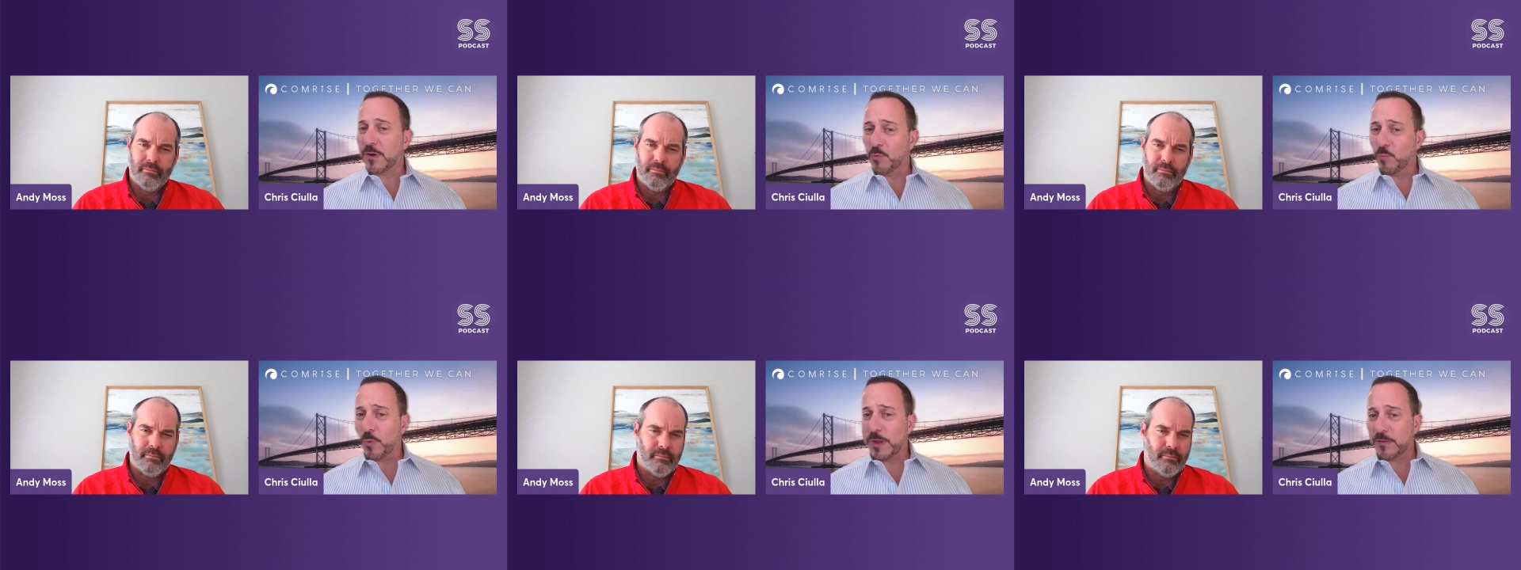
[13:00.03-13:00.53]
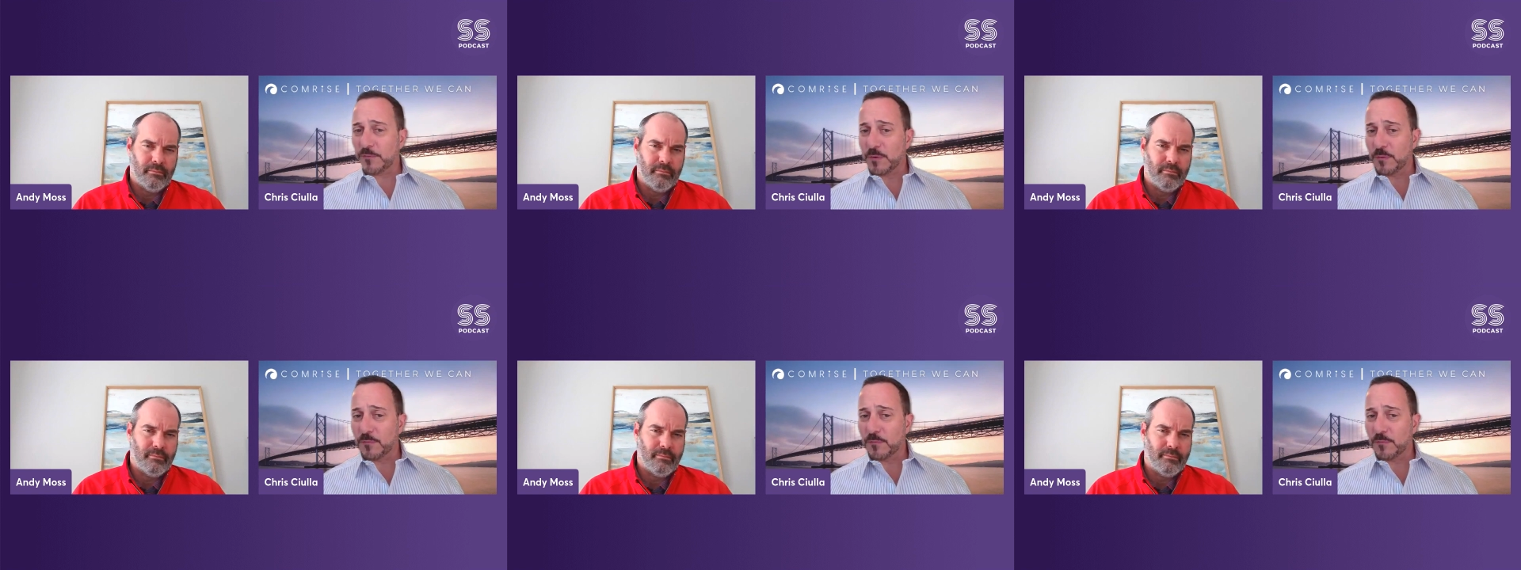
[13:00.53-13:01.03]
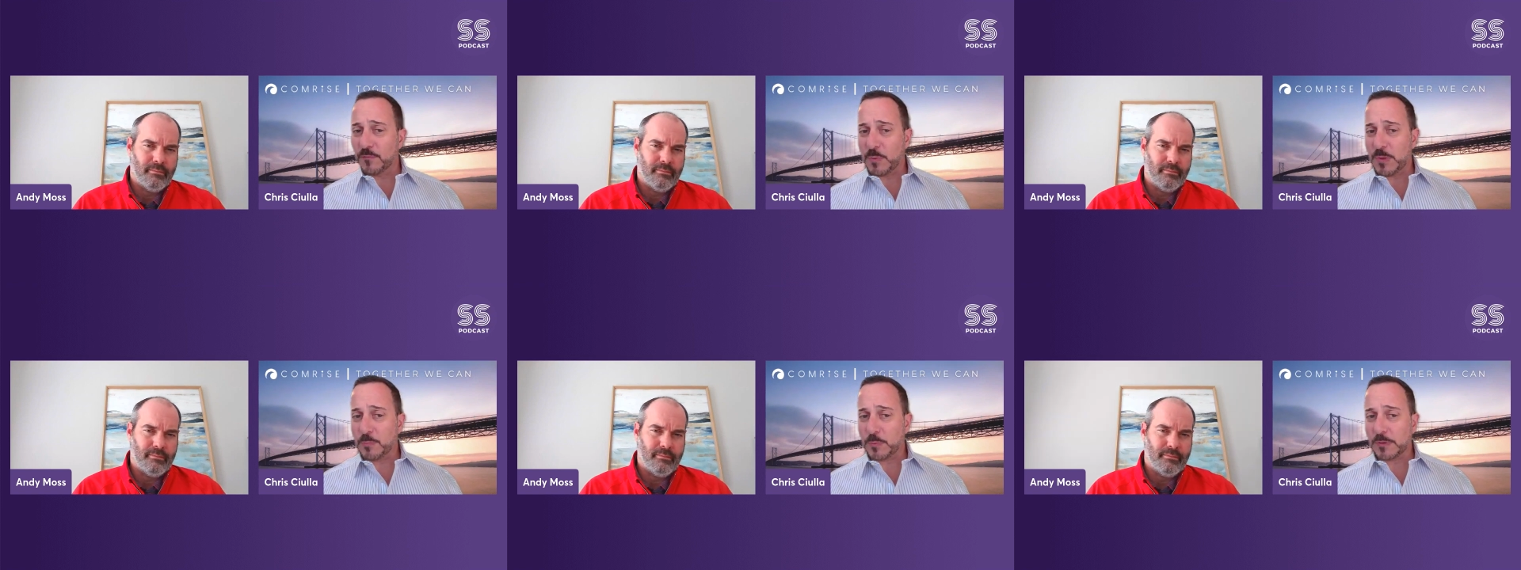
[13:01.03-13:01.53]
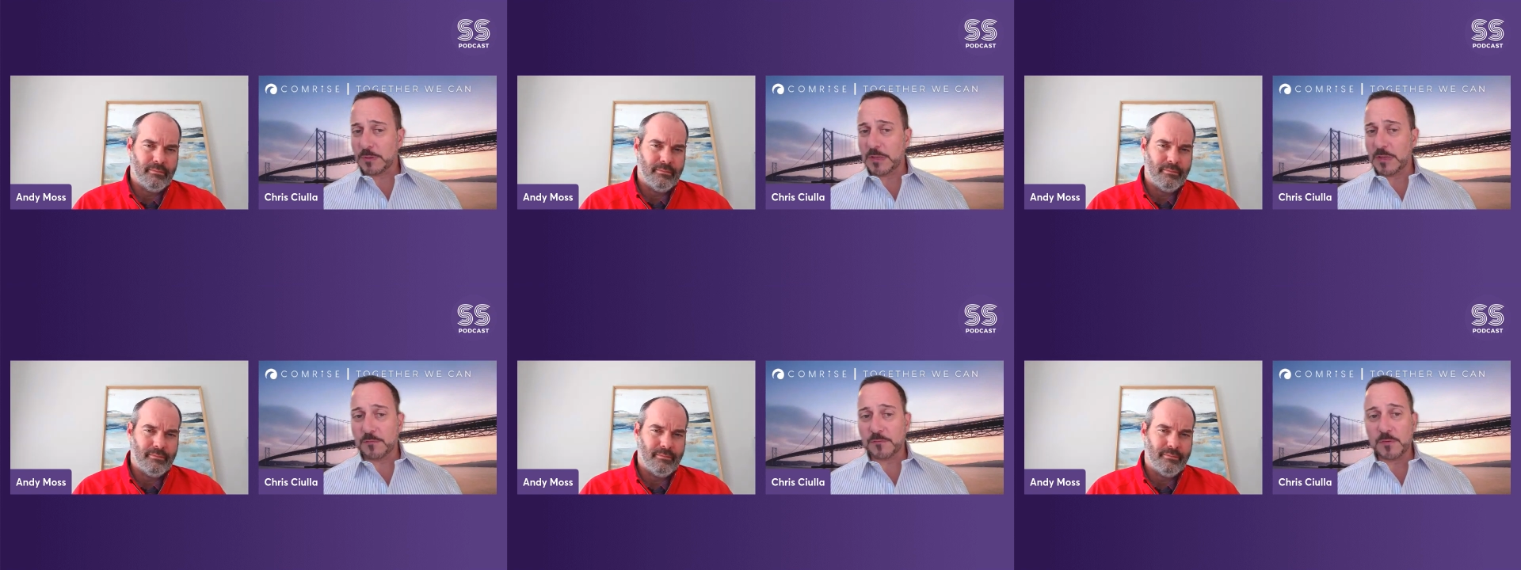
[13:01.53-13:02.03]
Speaker 1: we if you're inviting people to leave.
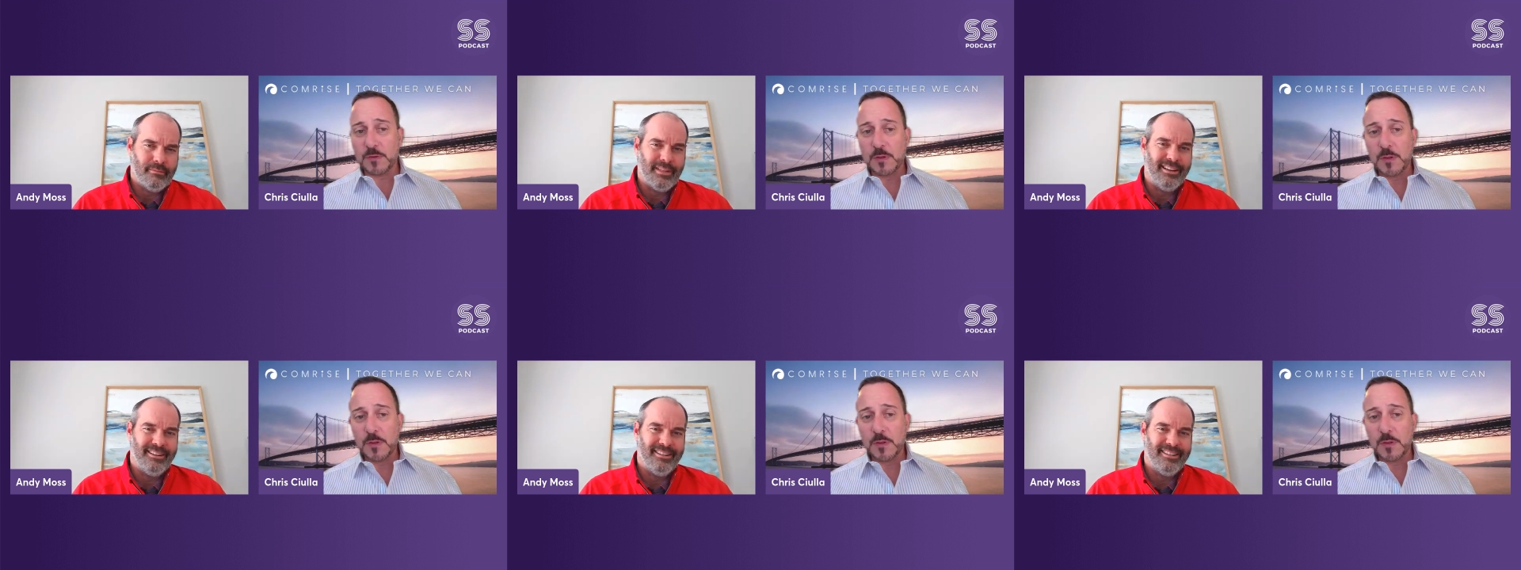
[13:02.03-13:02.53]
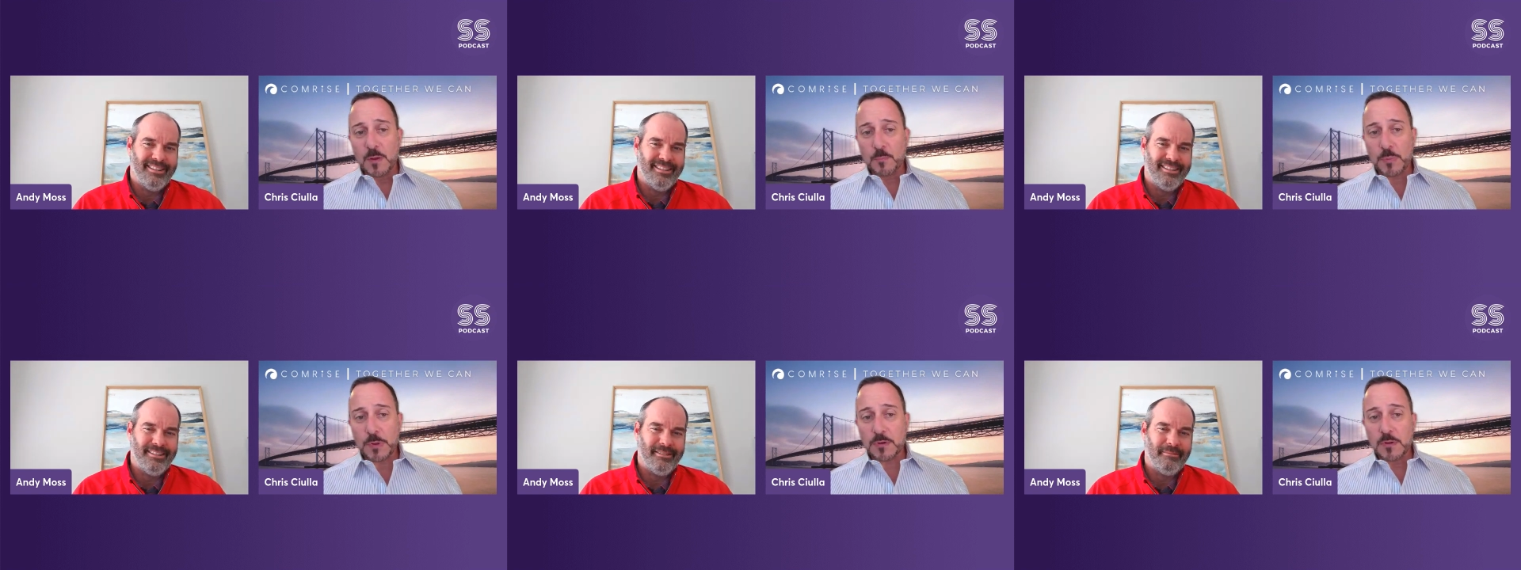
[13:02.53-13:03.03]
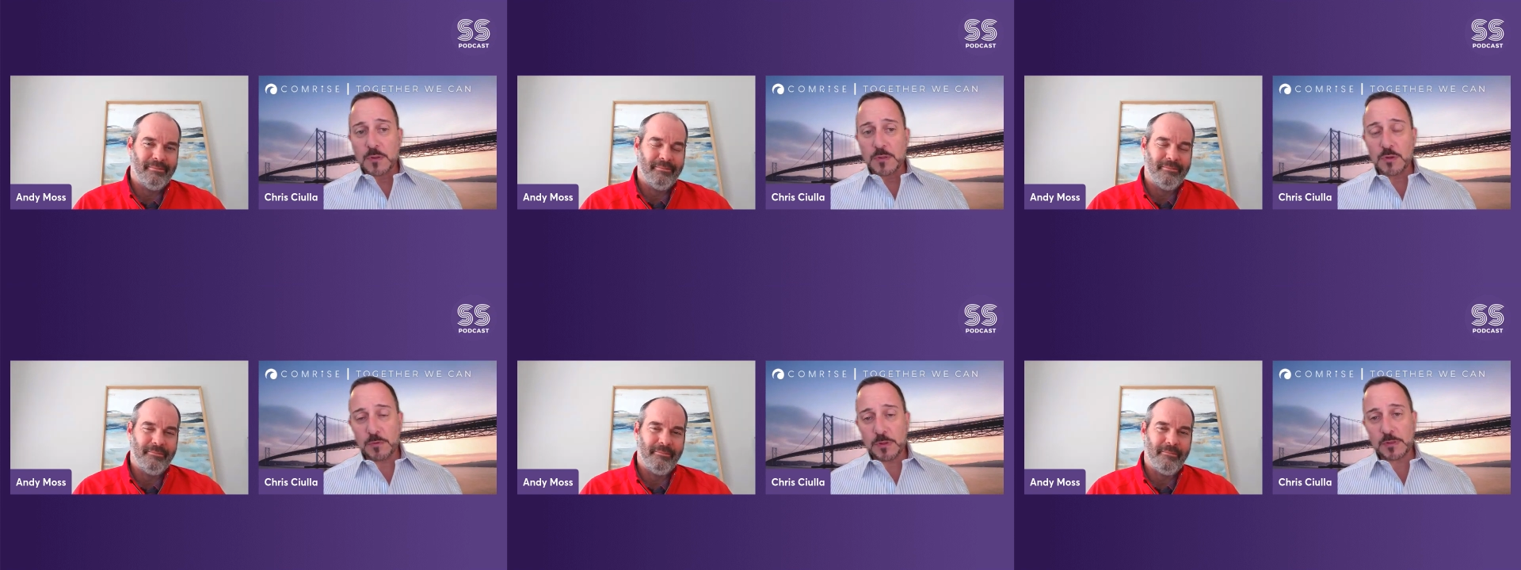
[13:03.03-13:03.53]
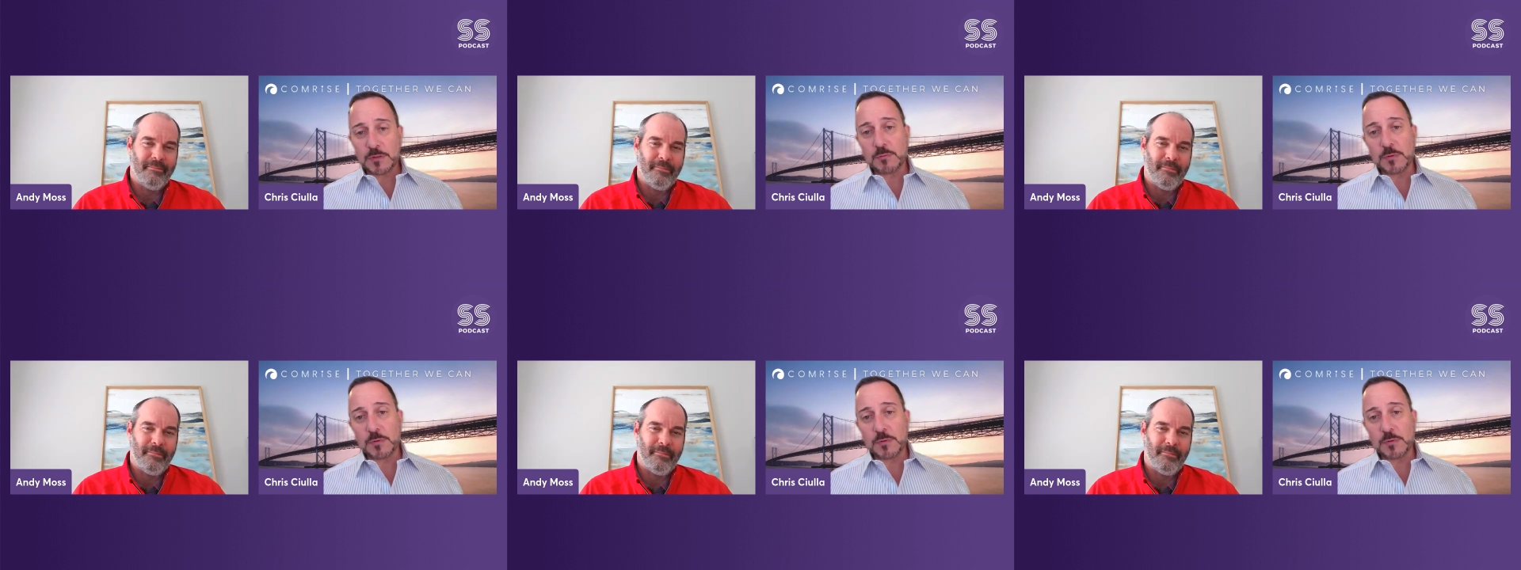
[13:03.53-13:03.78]
Yeah. But you're really doing the